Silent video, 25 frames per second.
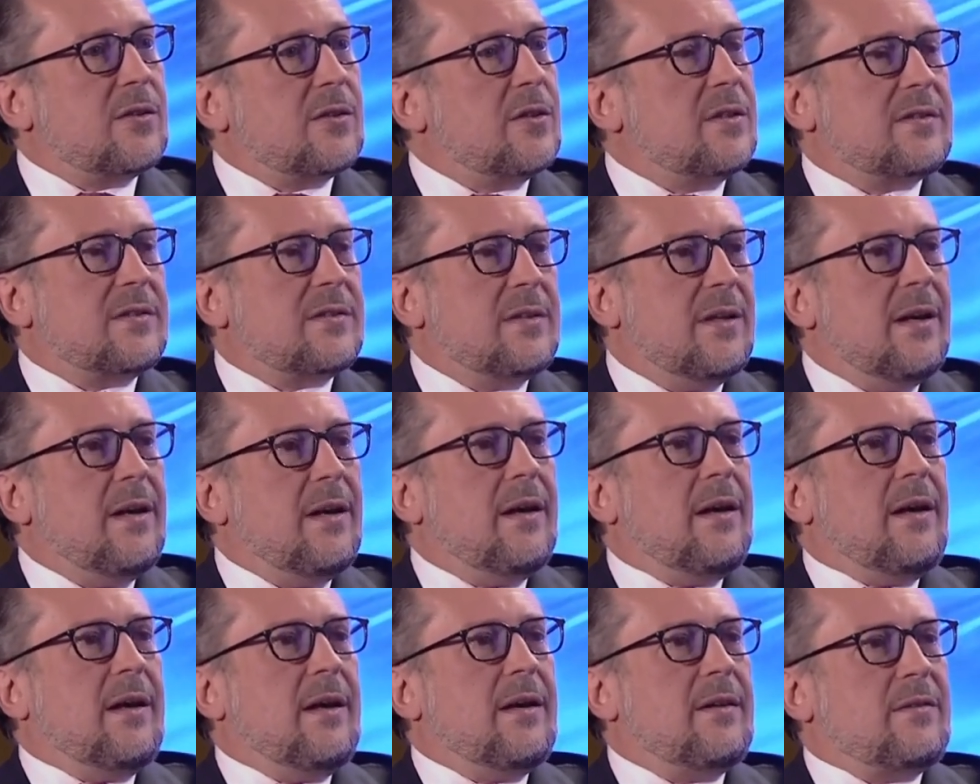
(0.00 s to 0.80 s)
So it's
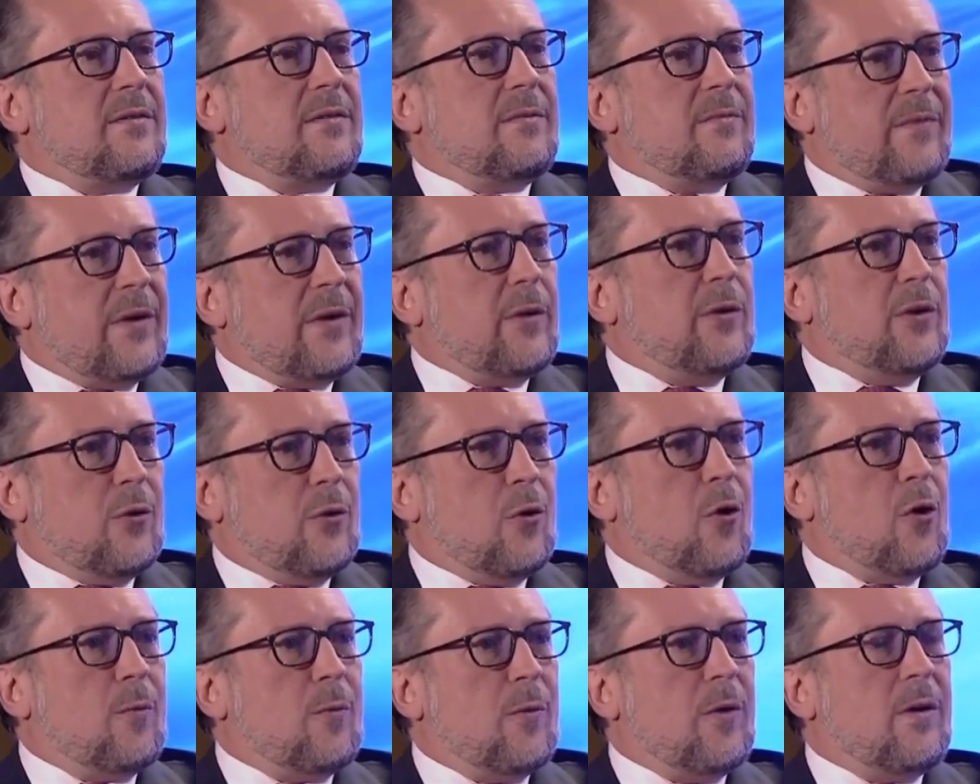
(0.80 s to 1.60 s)
very
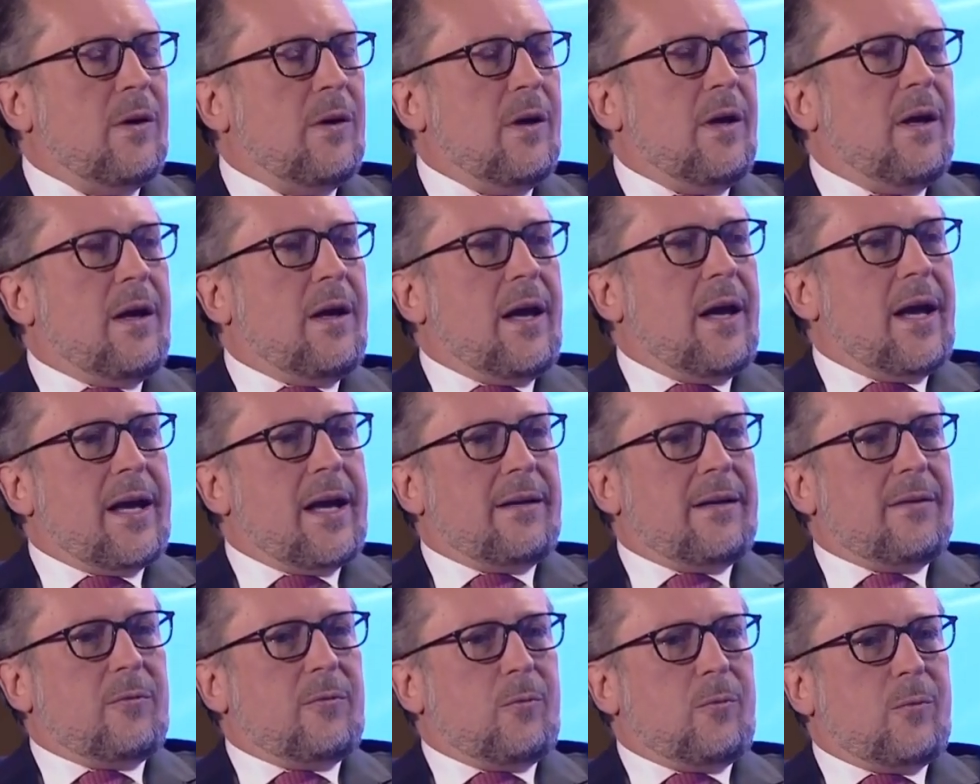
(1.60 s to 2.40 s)
normal,
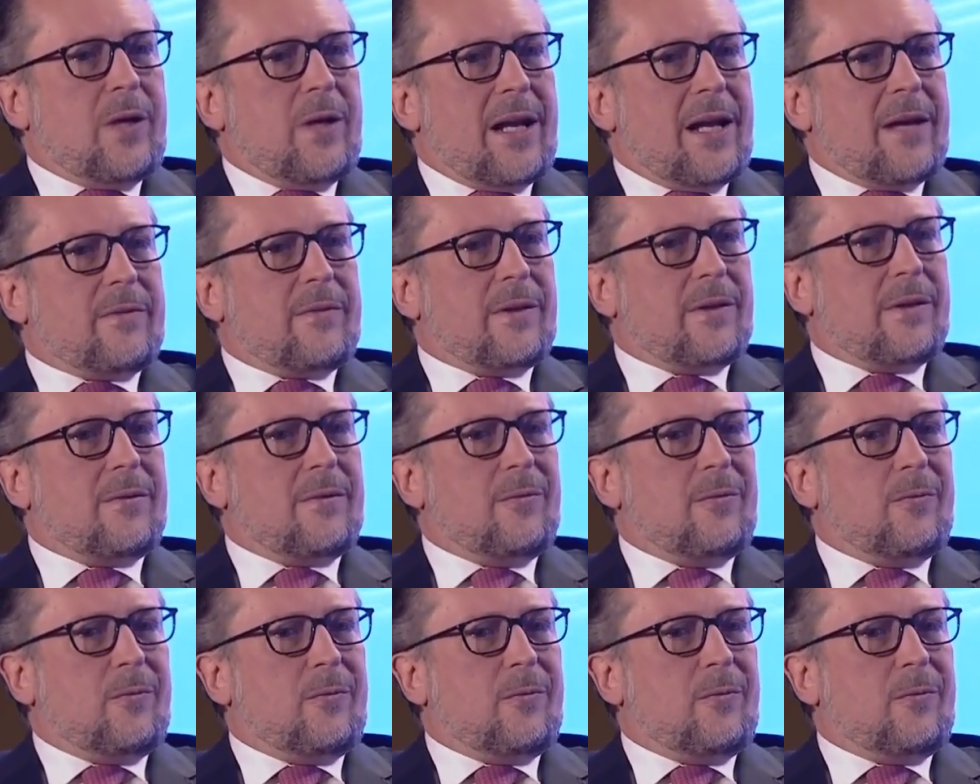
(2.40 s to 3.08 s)
and whenever